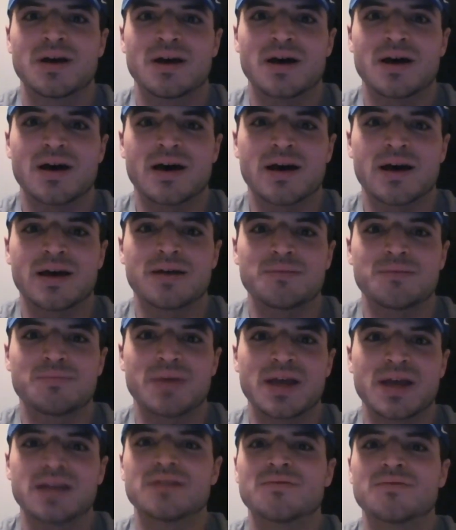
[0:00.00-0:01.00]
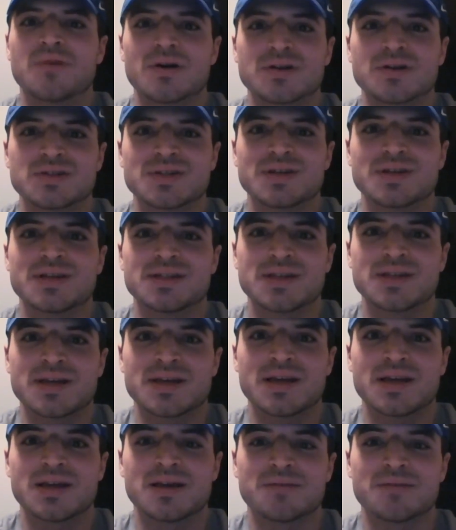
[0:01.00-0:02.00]
I made the varsity
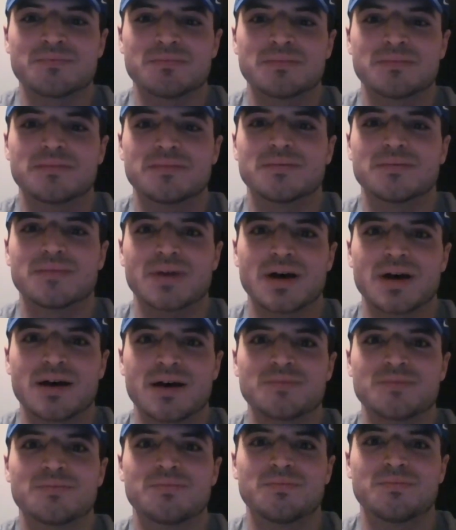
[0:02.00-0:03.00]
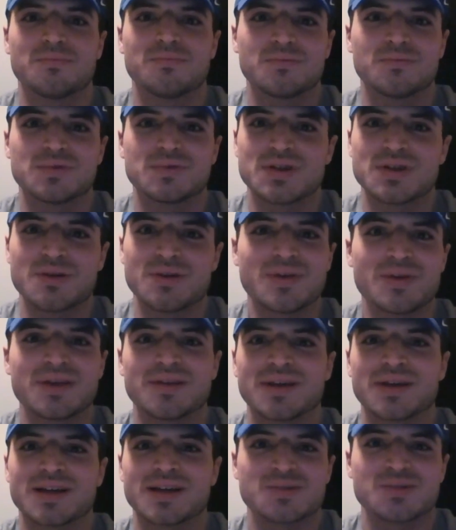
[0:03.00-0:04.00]
team. I was going to be
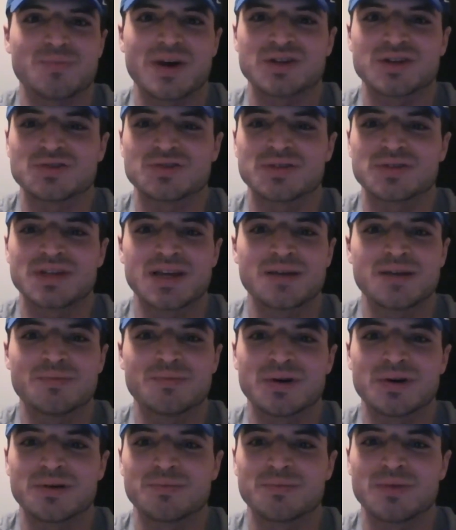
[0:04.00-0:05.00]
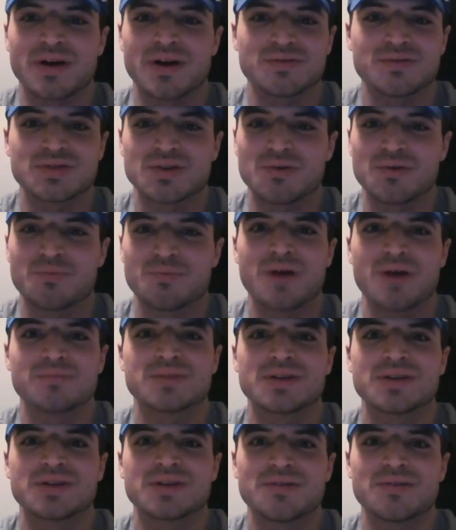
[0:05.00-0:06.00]
like a special teamer, but I was so
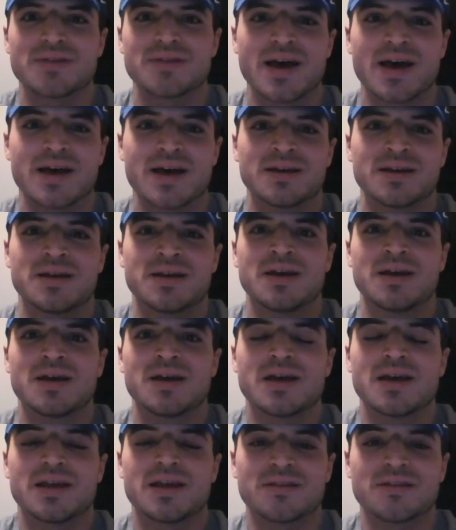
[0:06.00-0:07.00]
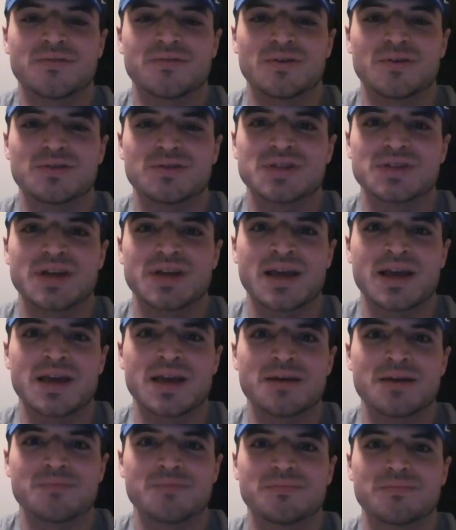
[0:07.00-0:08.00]
pumped to do that. In the first
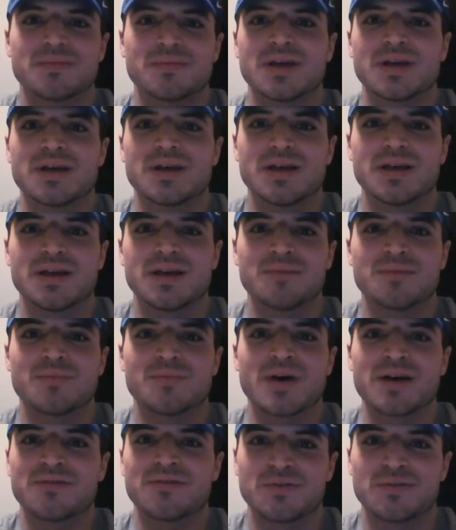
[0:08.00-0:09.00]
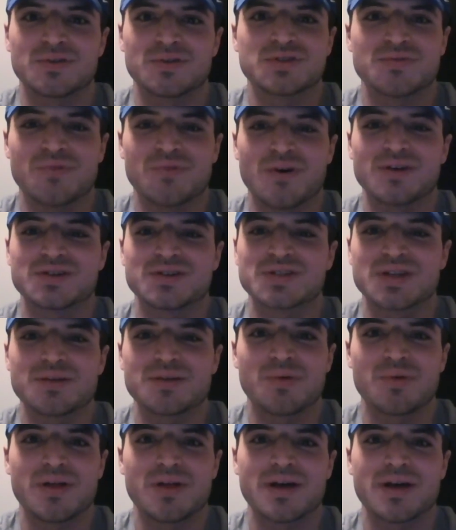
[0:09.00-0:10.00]
game, in my first varsity
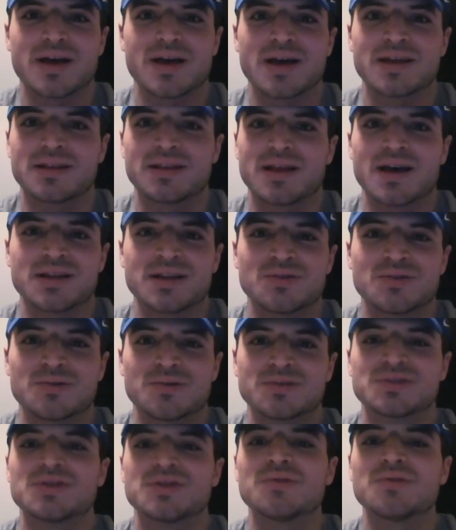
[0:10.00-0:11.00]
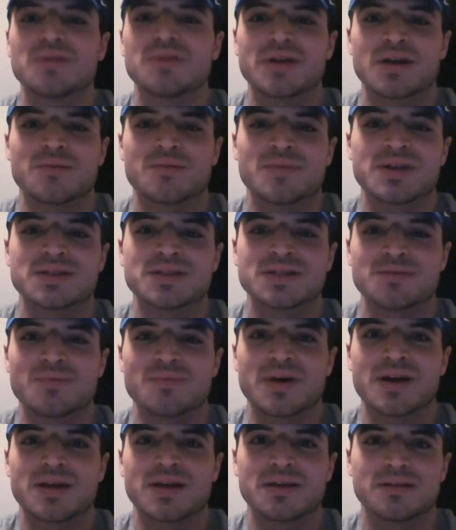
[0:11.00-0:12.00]
play, I tore two ligaments in
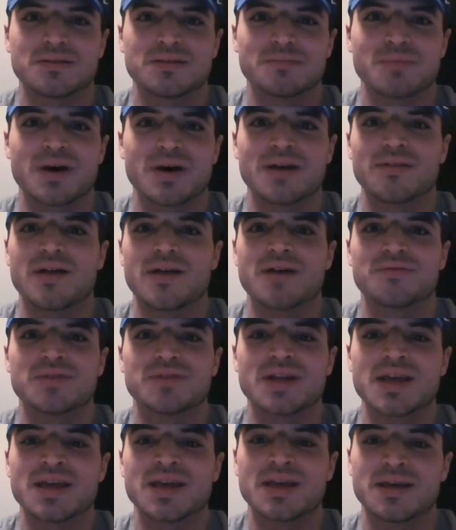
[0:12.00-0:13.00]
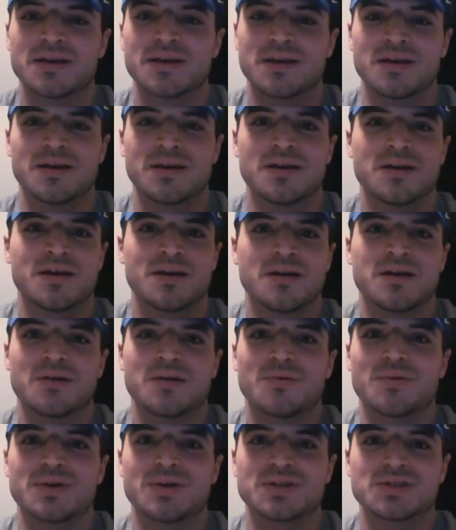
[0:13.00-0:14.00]
my left knee,
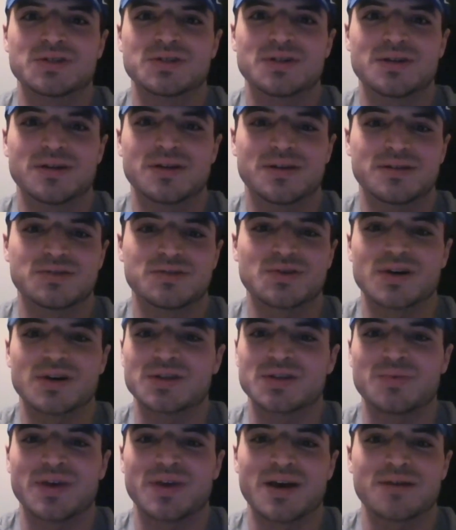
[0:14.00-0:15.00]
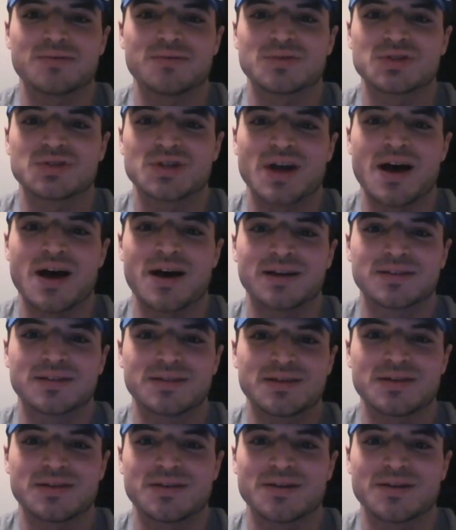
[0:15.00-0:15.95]
which, trust me, I was shocked,